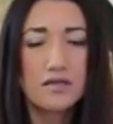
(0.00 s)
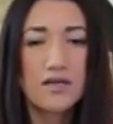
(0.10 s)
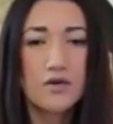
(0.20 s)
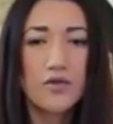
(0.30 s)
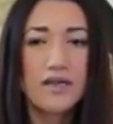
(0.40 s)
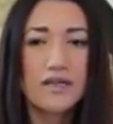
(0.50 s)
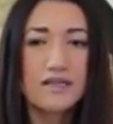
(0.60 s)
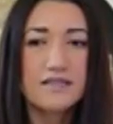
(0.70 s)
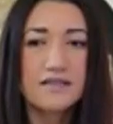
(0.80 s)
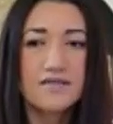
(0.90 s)
I know that it
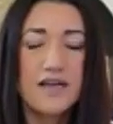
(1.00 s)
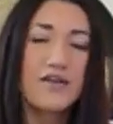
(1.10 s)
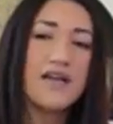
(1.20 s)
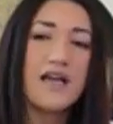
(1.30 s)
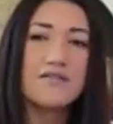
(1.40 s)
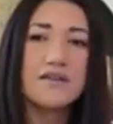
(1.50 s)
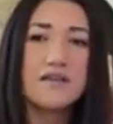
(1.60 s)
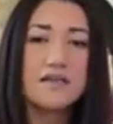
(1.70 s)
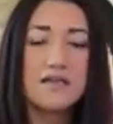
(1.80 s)
is a very heavy